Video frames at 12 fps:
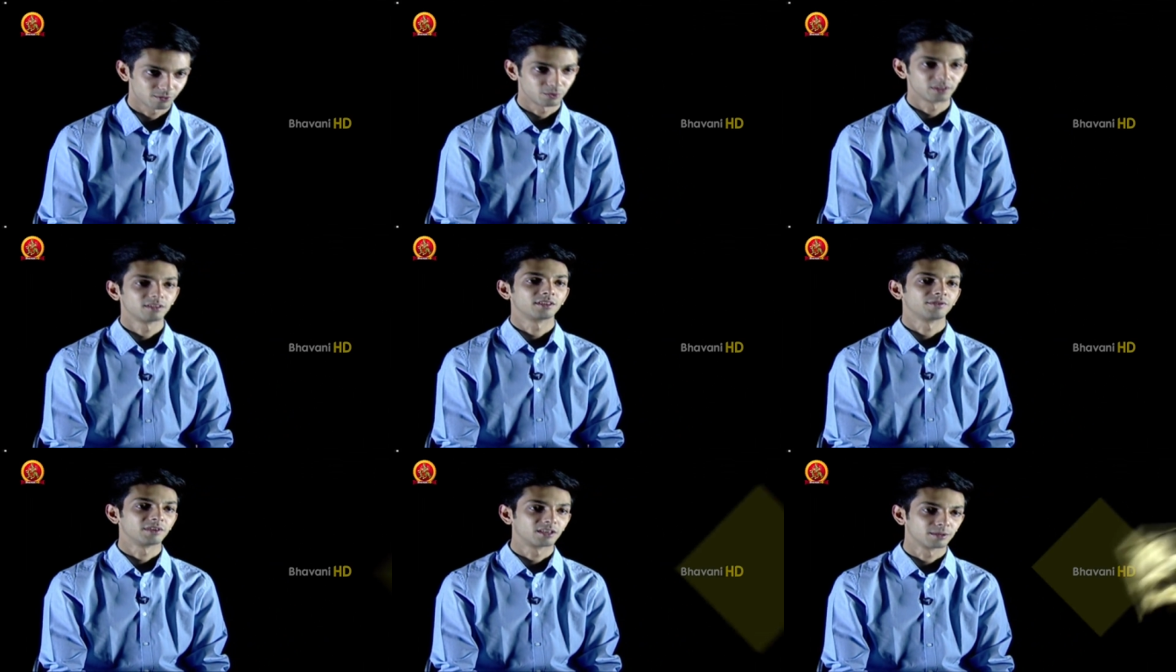with
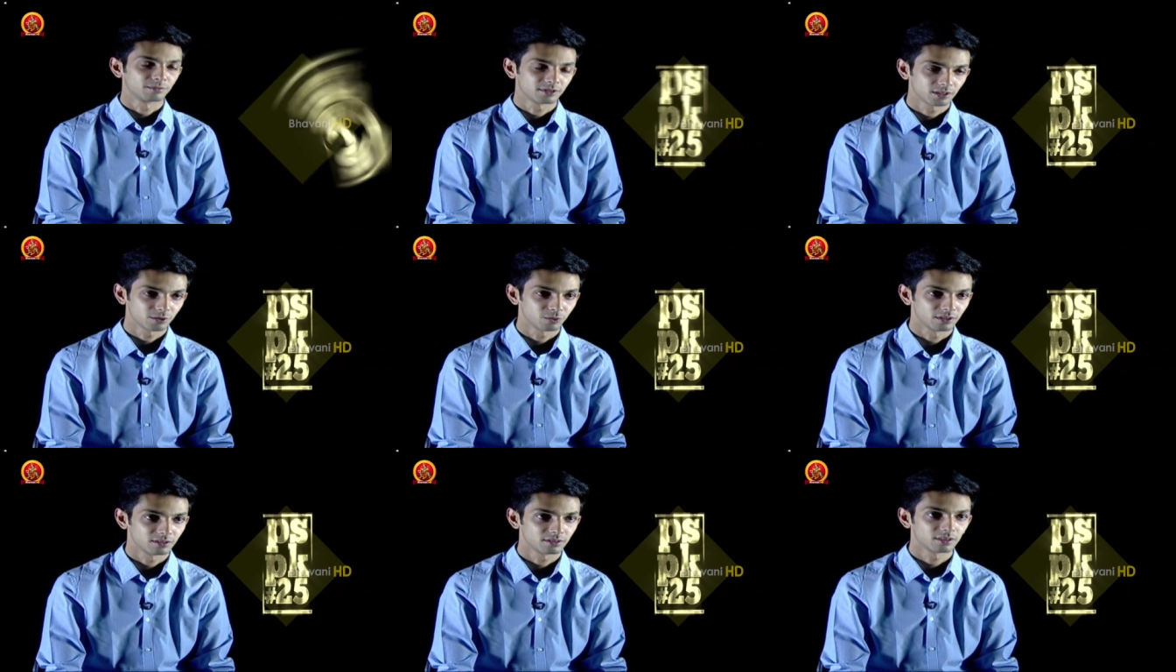Trivikram sir,
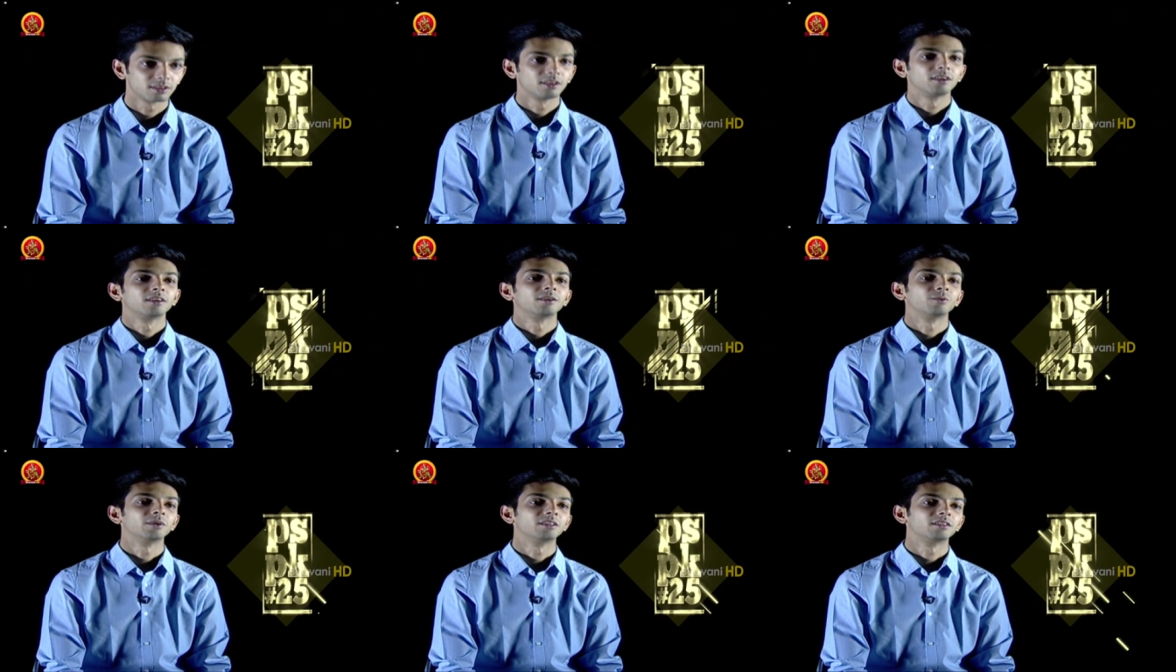
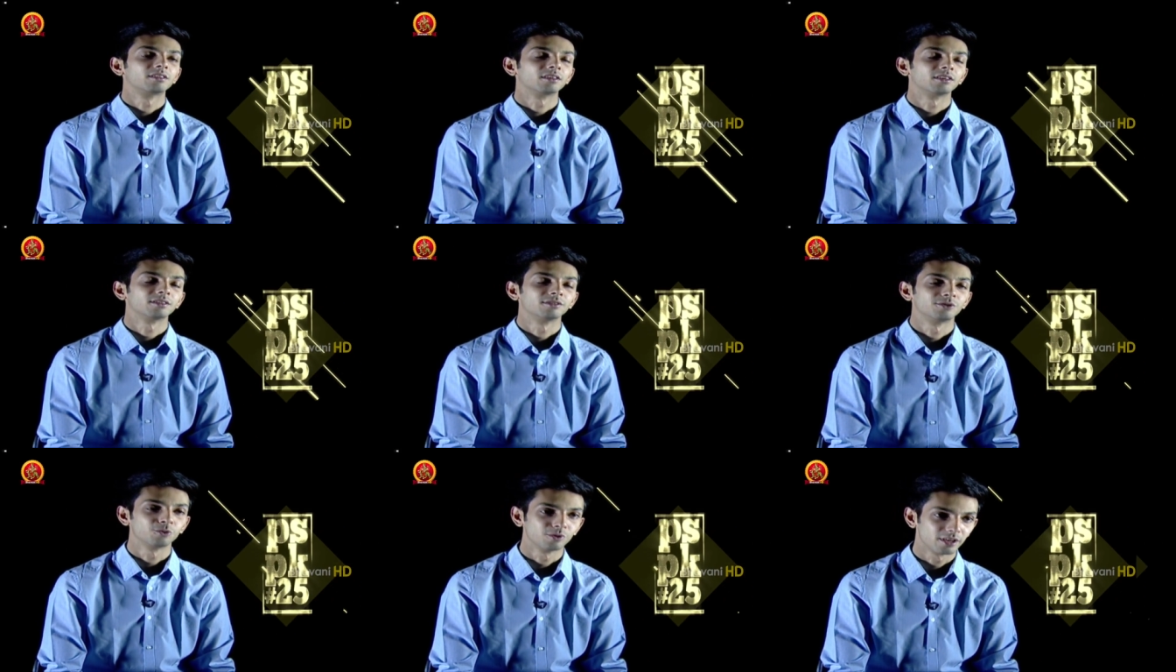with
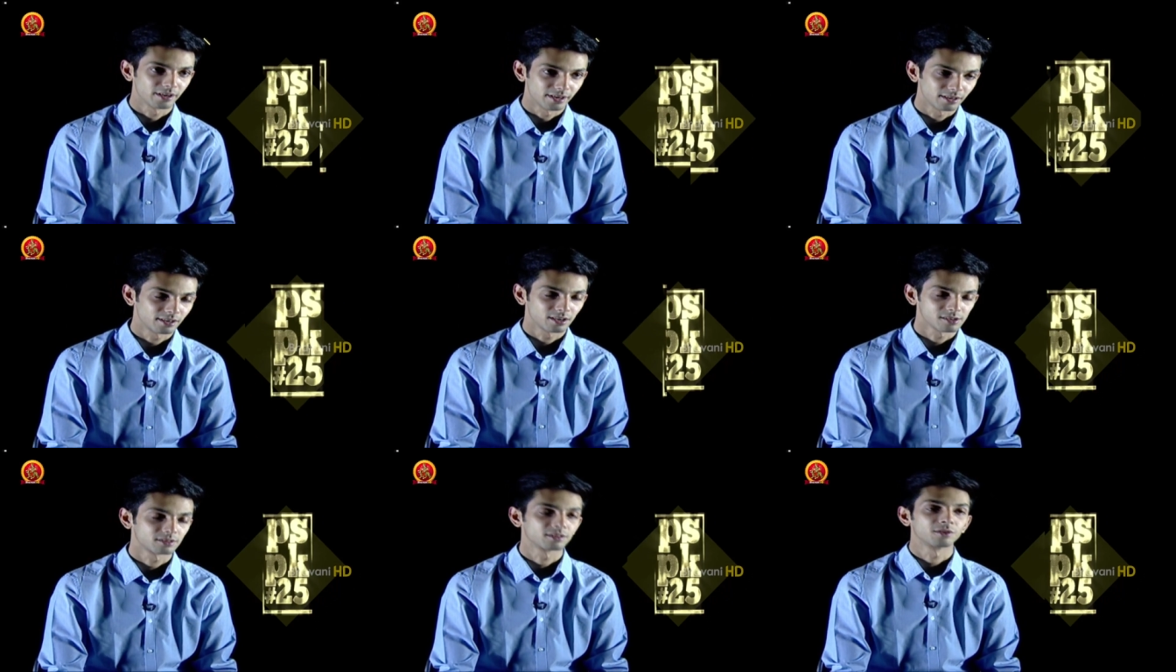junior
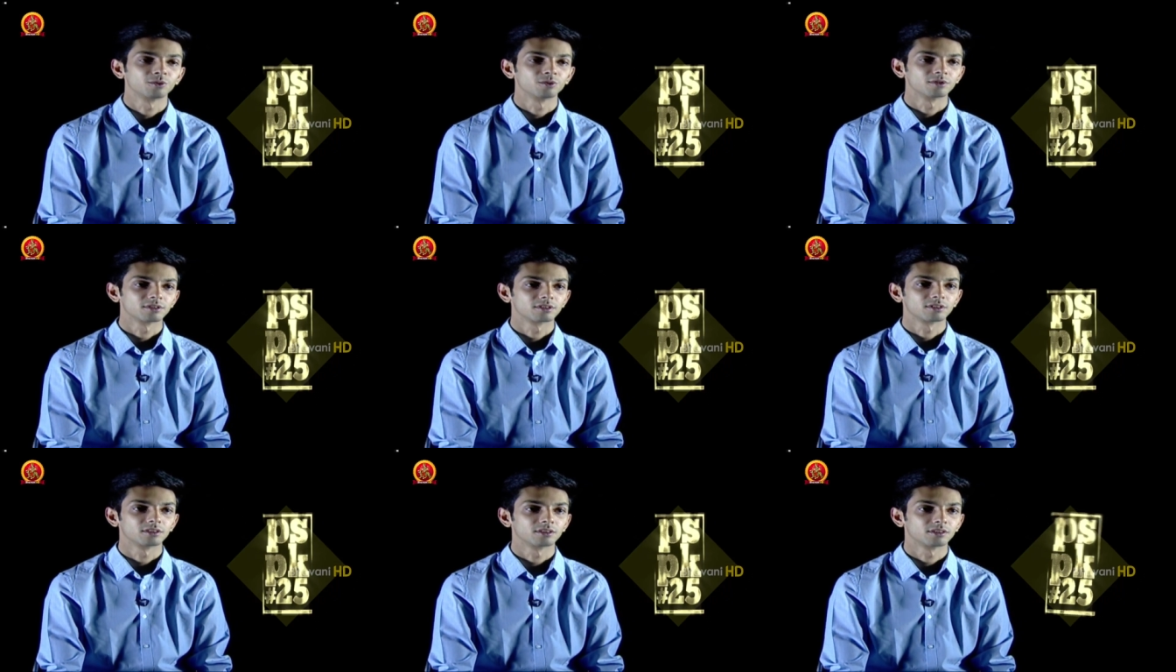NTR sir, who is
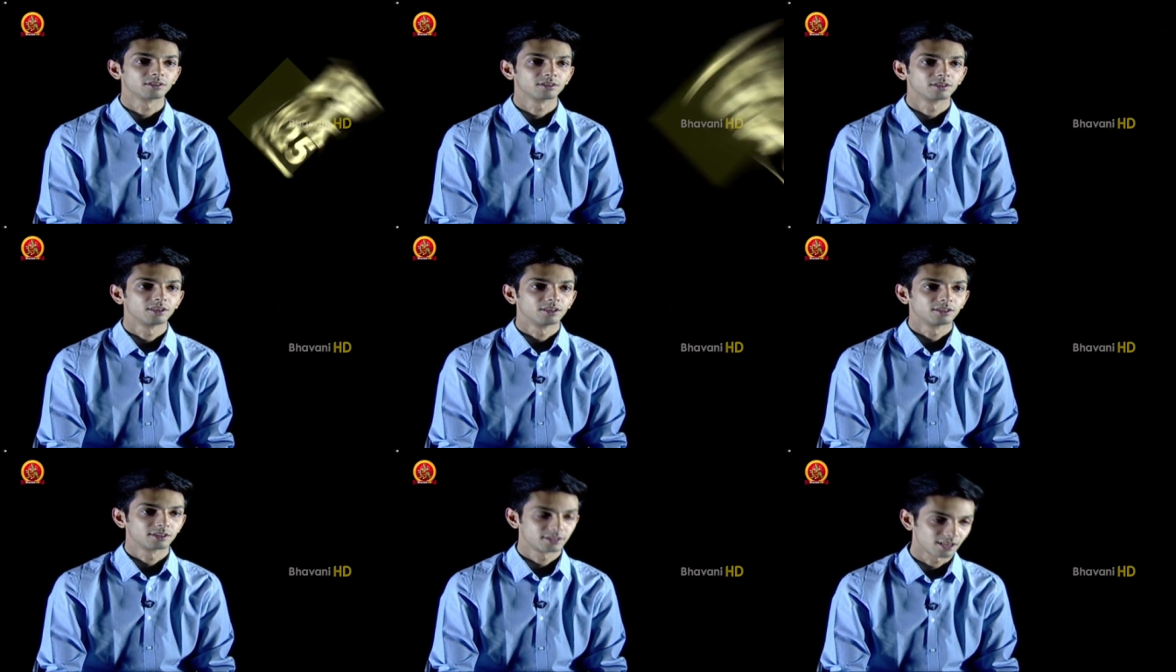the
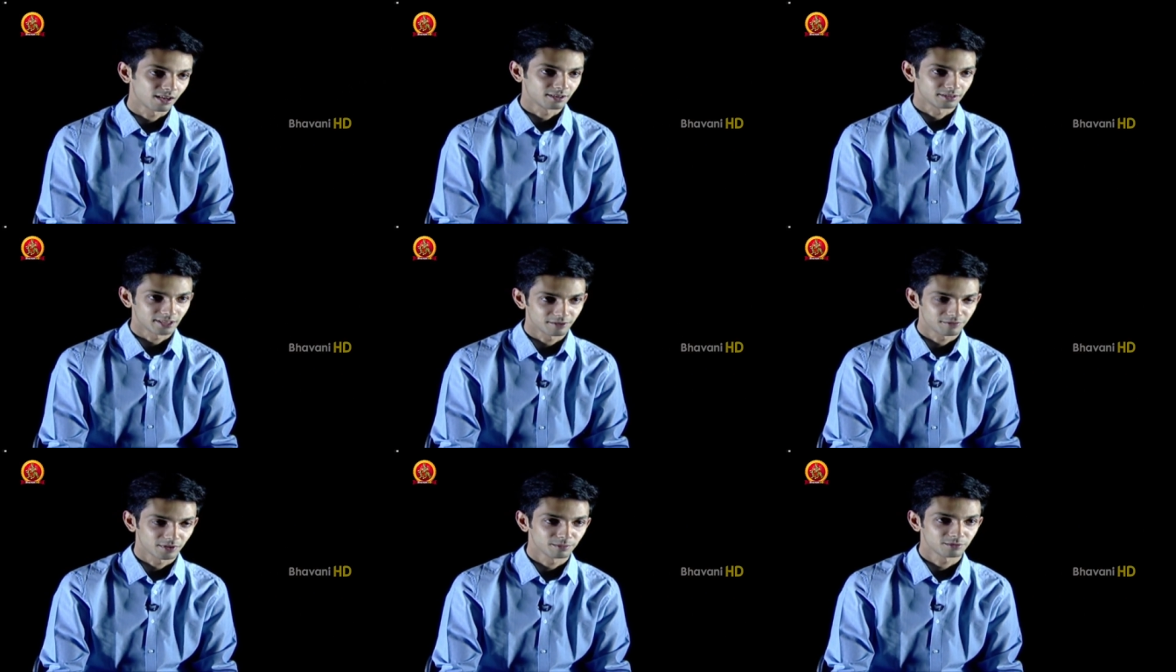star in that
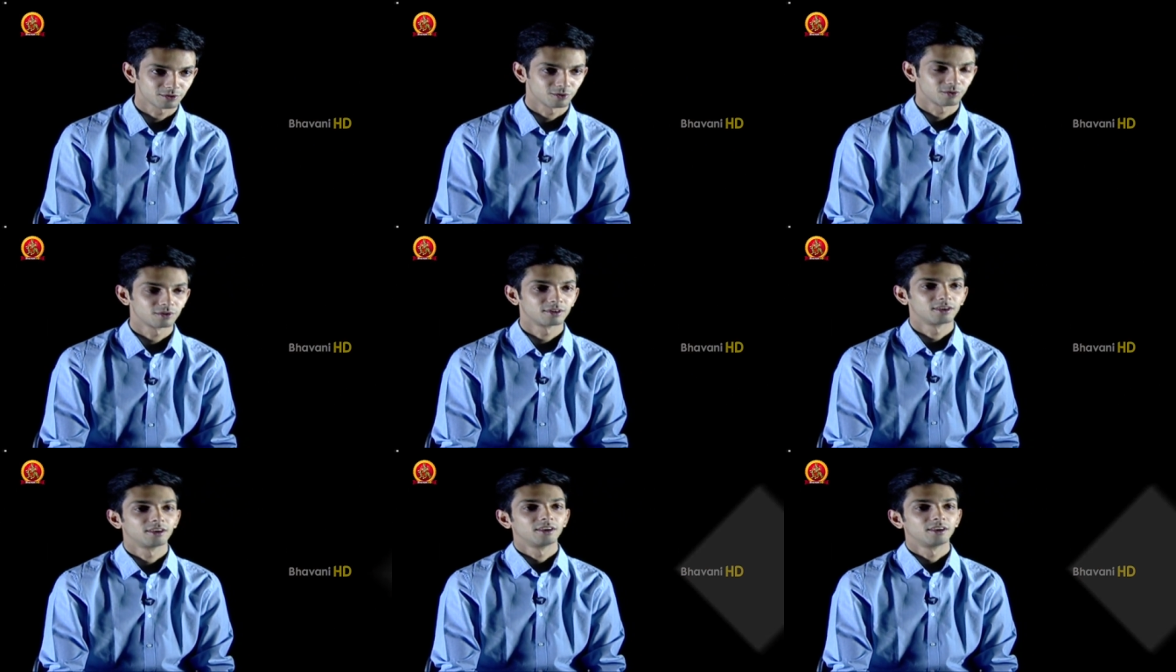film. So